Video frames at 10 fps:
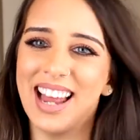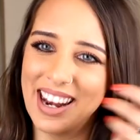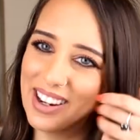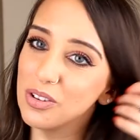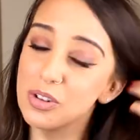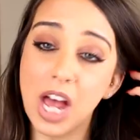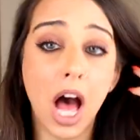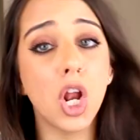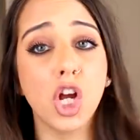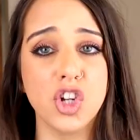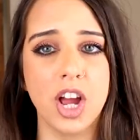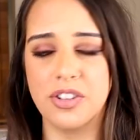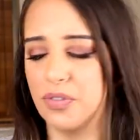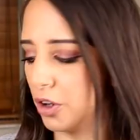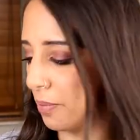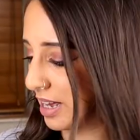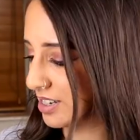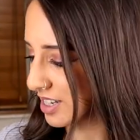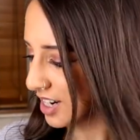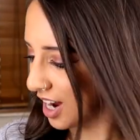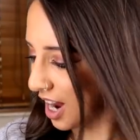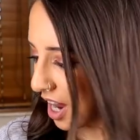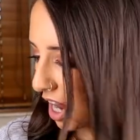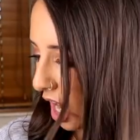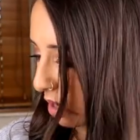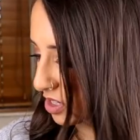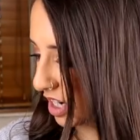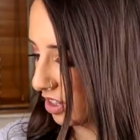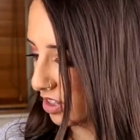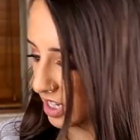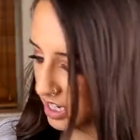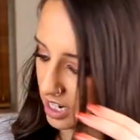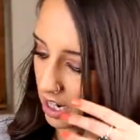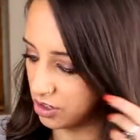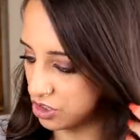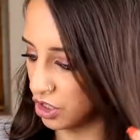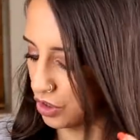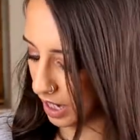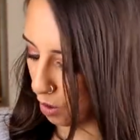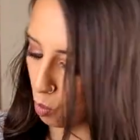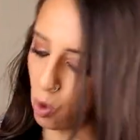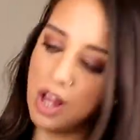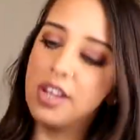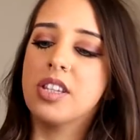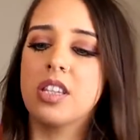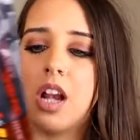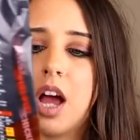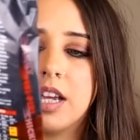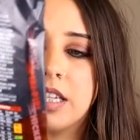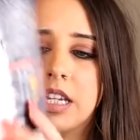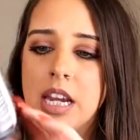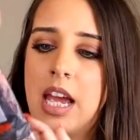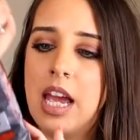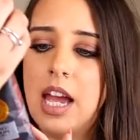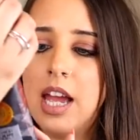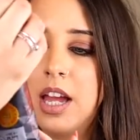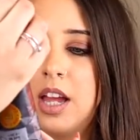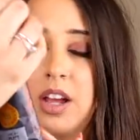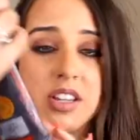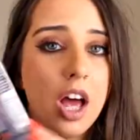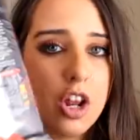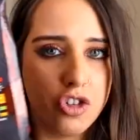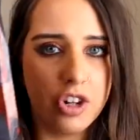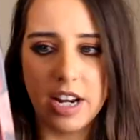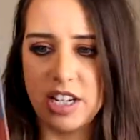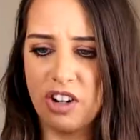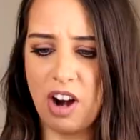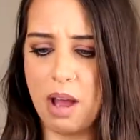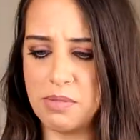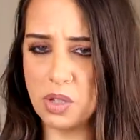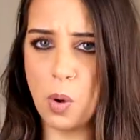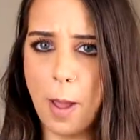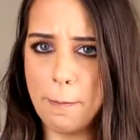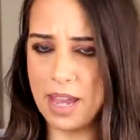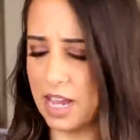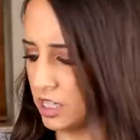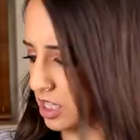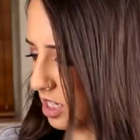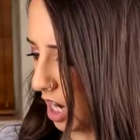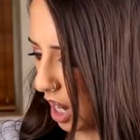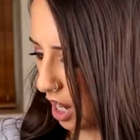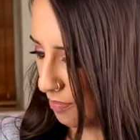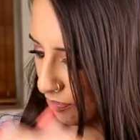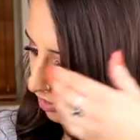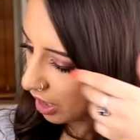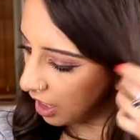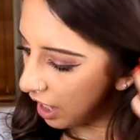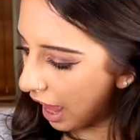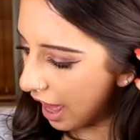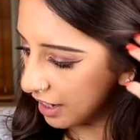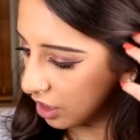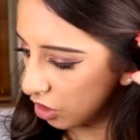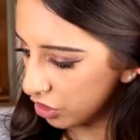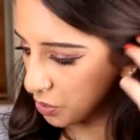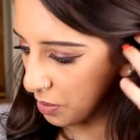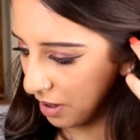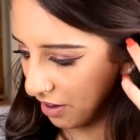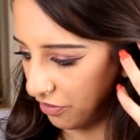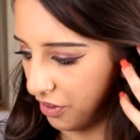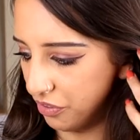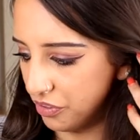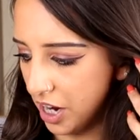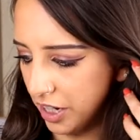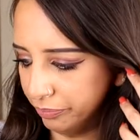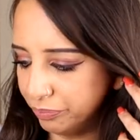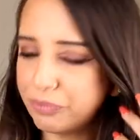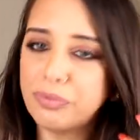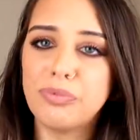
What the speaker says: let it cool down. I'll chat for a bit. I will tell you the details. So you get one slice in here. It's 180 grams. It's quite a beast. And it costs £1.50.